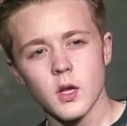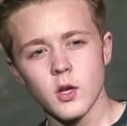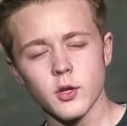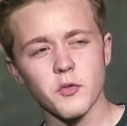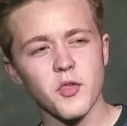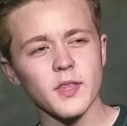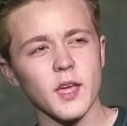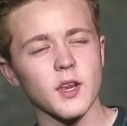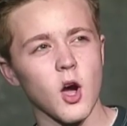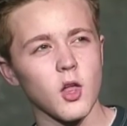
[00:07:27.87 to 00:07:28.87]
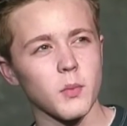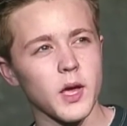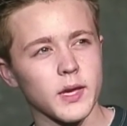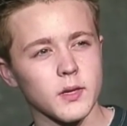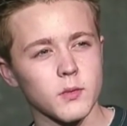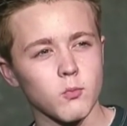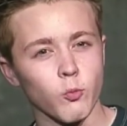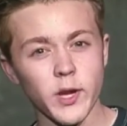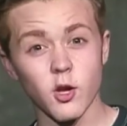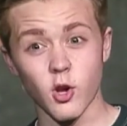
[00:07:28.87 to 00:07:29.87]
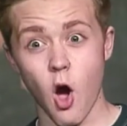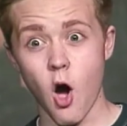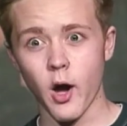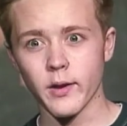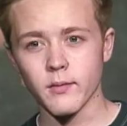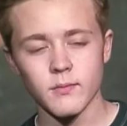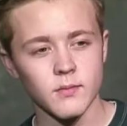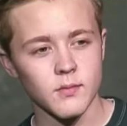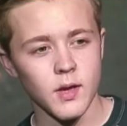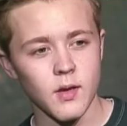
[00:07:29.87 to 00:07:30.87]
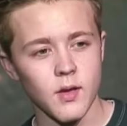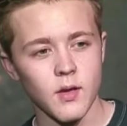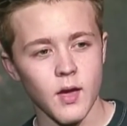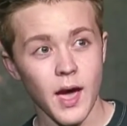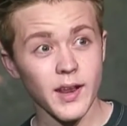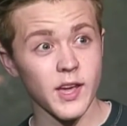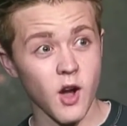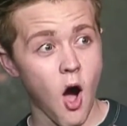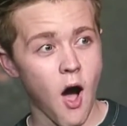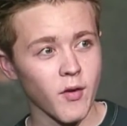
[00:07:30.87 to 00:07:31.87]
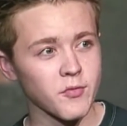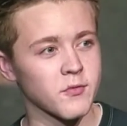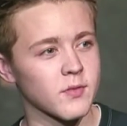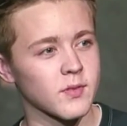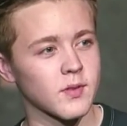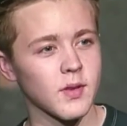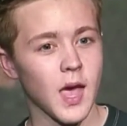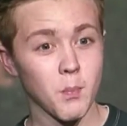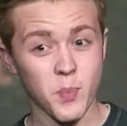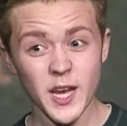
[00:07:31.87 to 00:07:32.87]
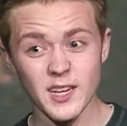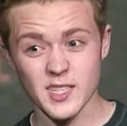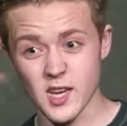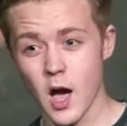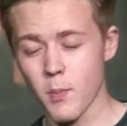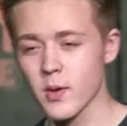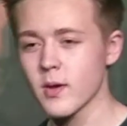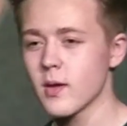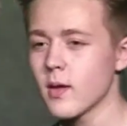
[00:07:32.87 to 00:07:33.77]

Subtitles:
You know, you'd think they'd call them like wrinkle gone, headache off, and penis up.